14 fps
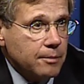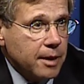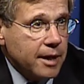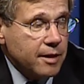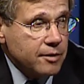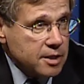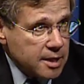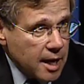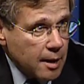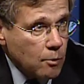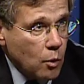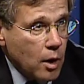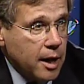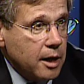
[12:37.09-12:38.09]
In the same
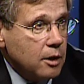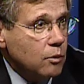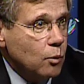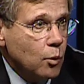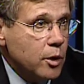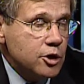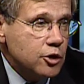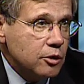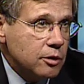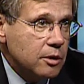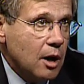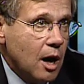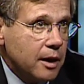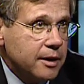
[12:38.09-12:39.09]
way, we should
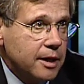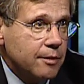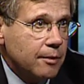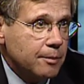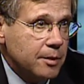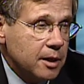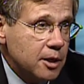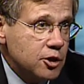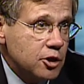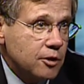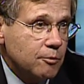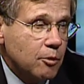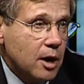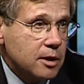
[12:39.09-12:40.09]
not give up the
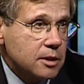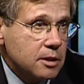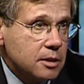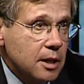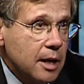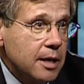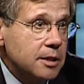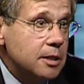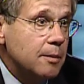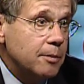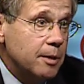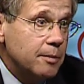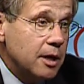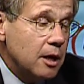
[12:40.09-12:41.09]
initiative process
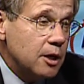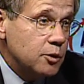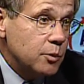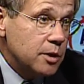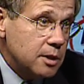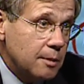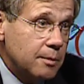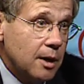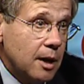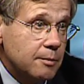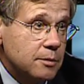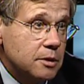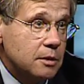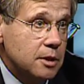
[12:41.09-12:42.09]
simply because we
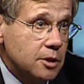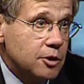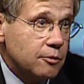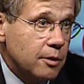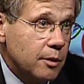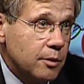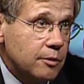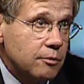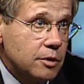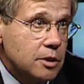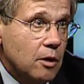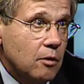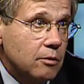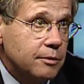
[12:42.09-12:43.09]
sometimes disagree with the result.